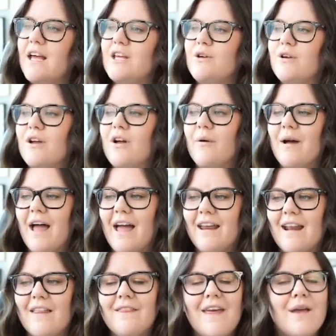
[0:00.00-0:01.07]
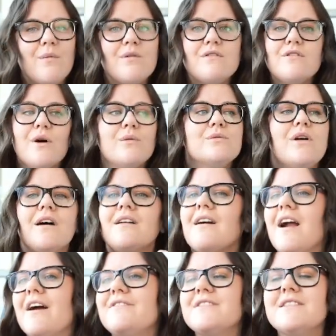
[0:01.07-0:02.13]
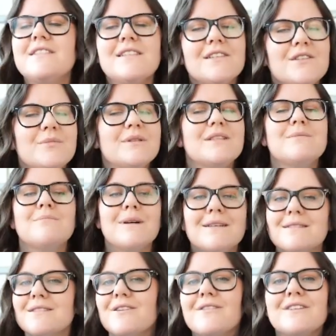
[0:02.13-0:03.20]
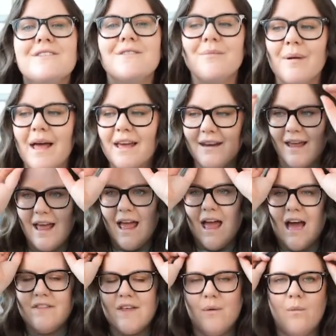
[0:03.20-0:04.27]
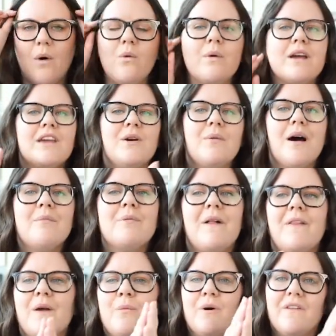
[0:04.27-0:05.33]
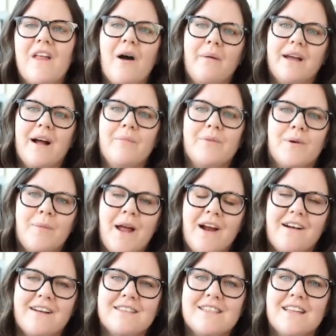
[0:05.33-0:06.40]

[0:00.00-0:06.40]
you can go ahead and they will no longer have to deal with the monster under the bed, and they won't wake you up and they will not wake up their parents.